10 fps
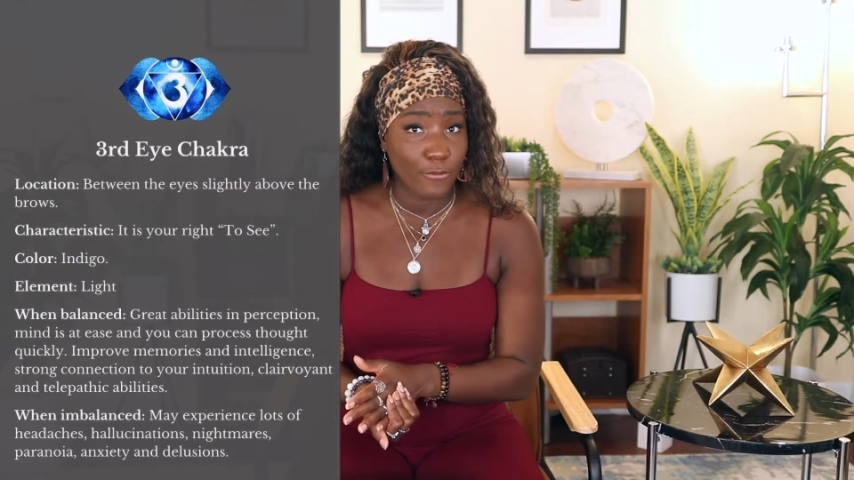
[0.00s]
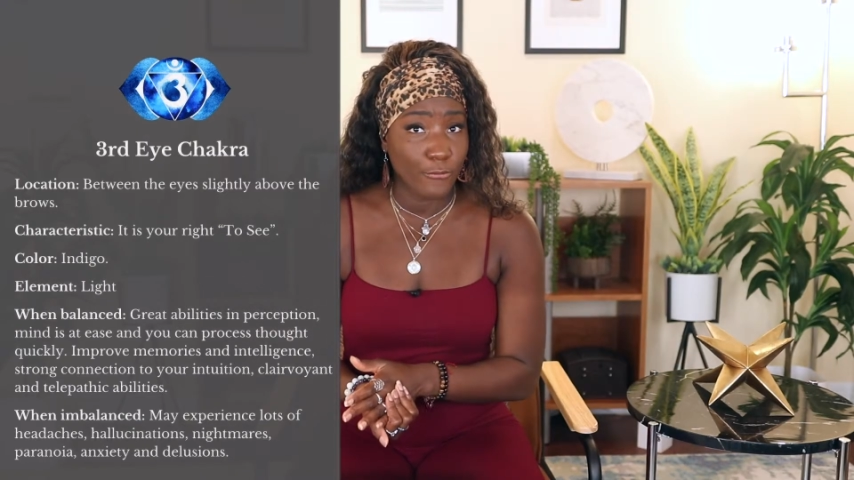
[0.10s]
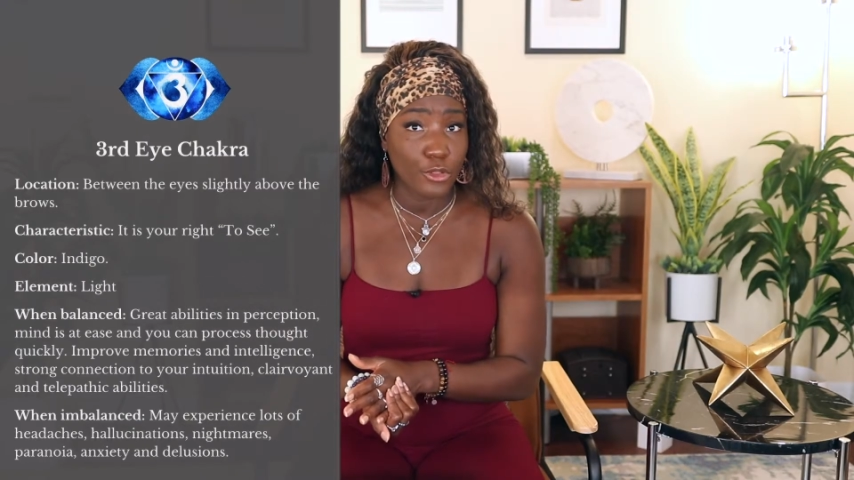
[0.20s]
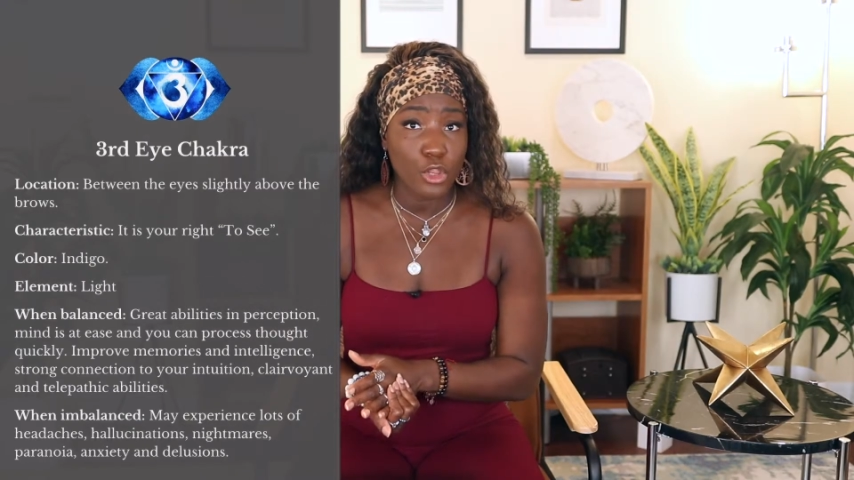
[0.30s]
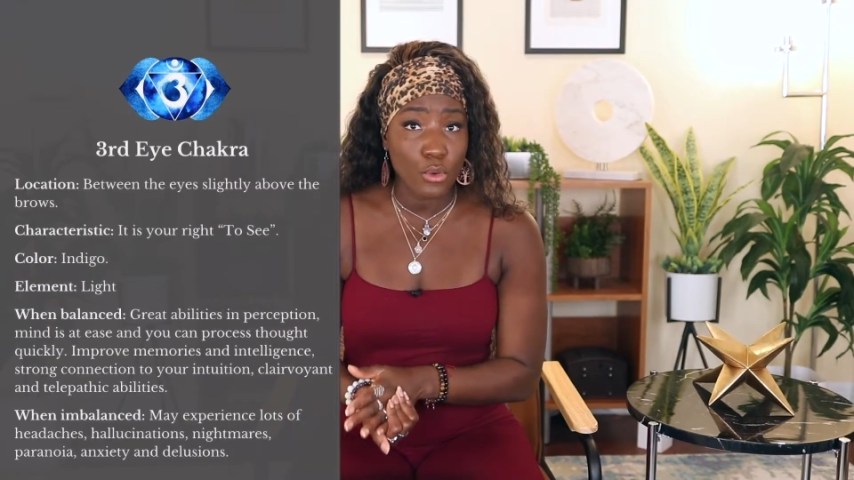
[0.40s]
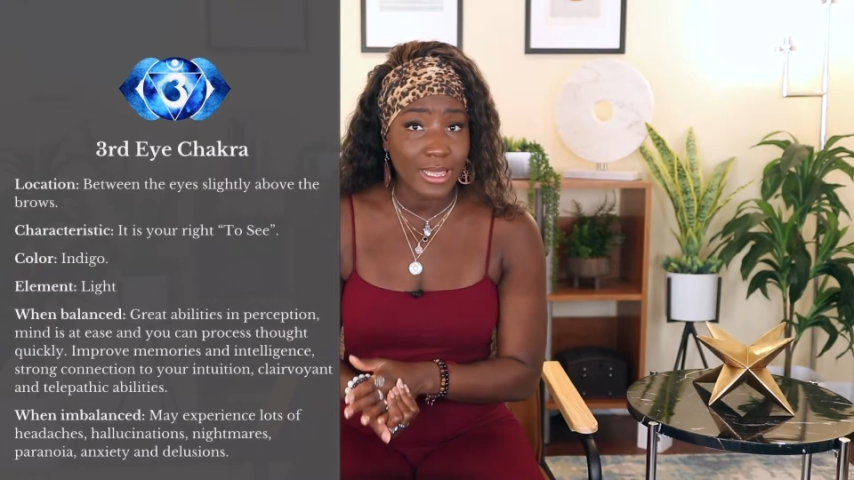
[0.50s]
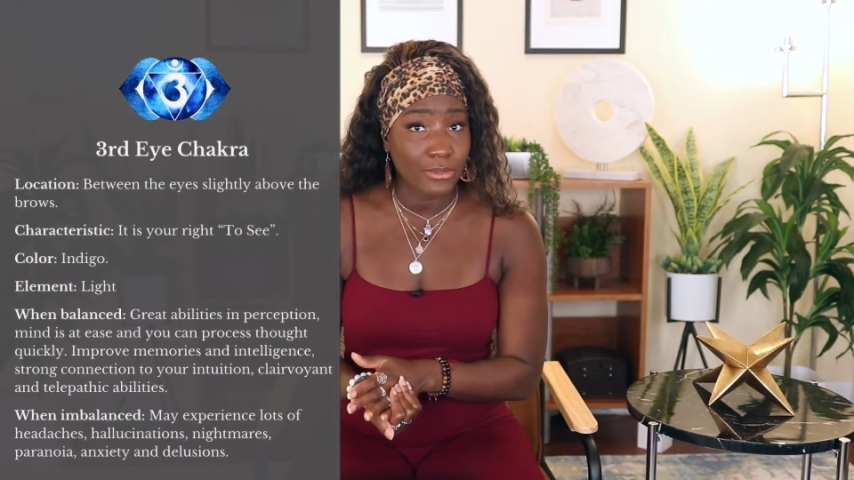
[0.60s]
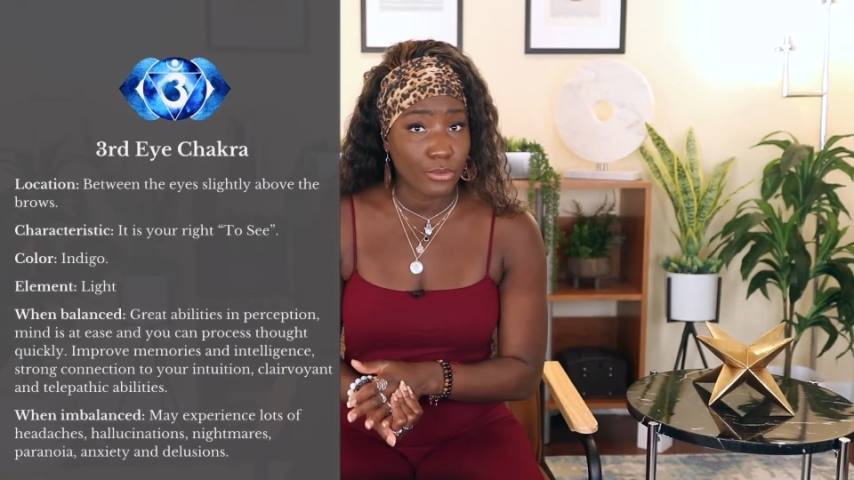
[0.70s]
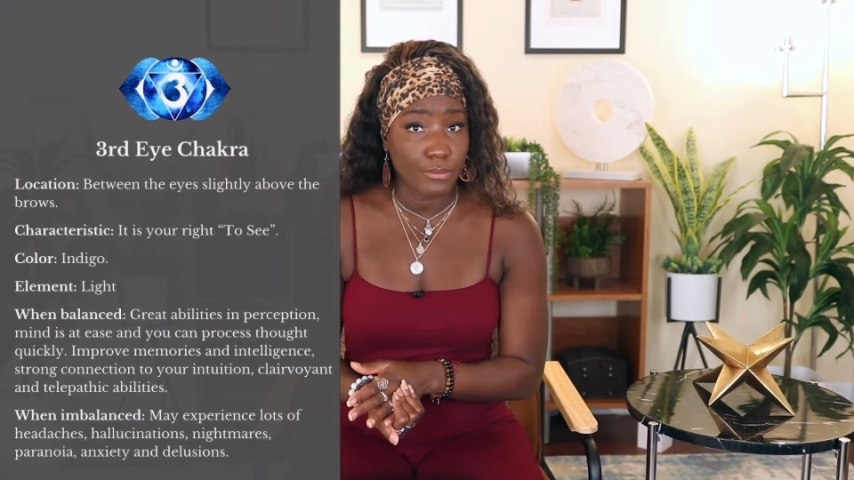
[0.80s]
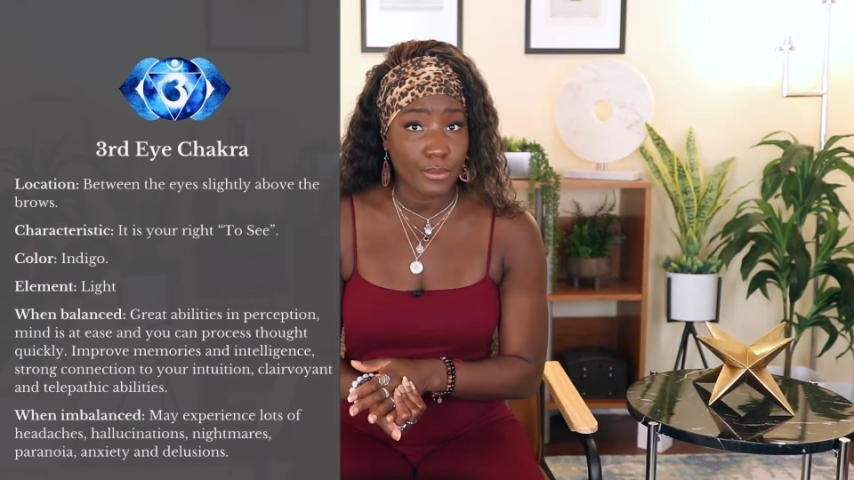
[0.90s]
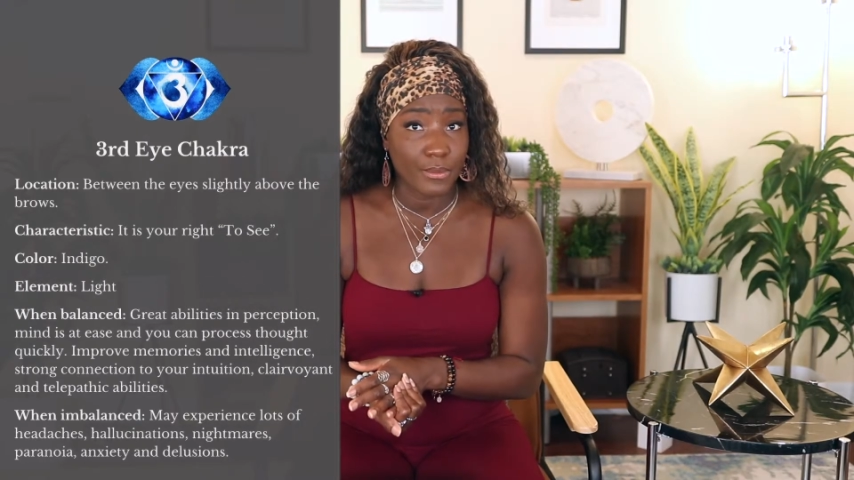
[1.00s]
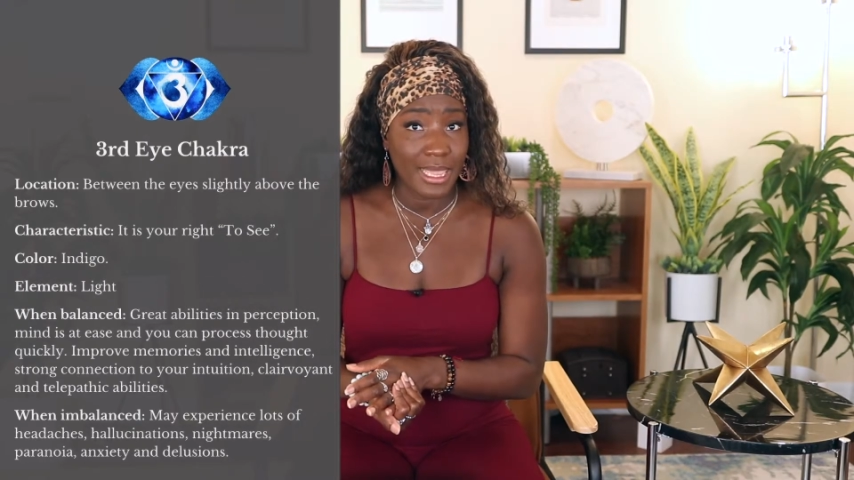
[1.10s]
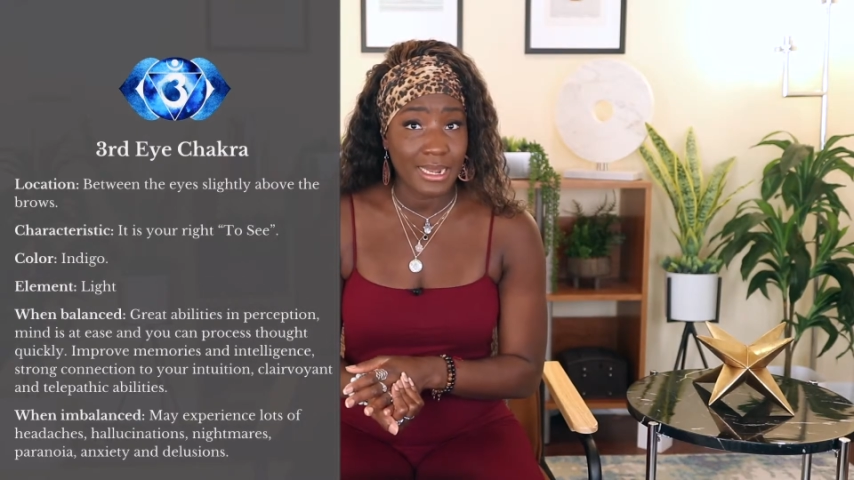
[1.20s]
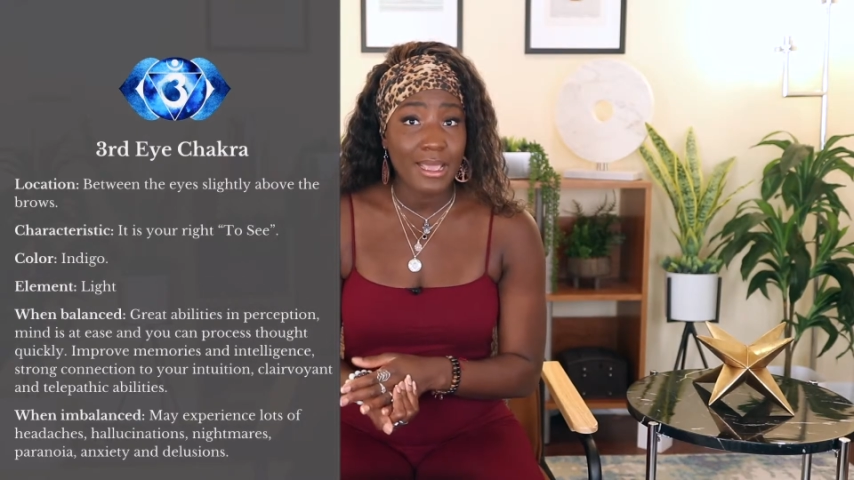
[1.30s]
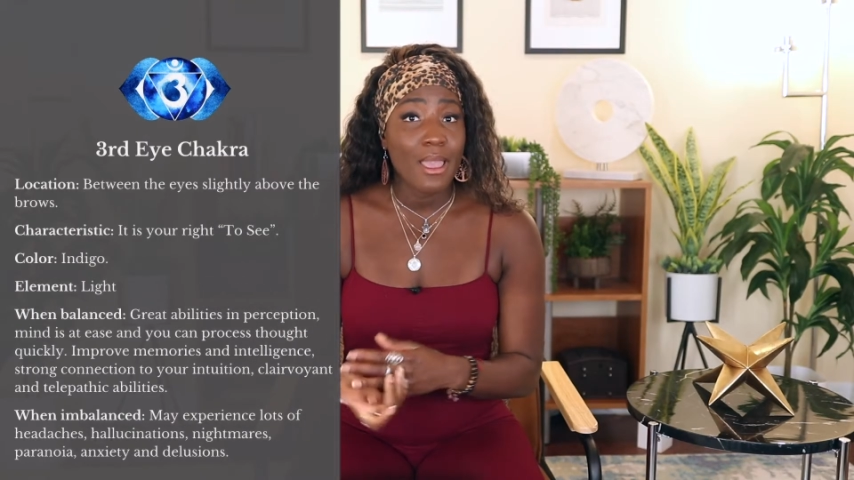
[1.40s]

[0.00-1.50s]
flowing through it,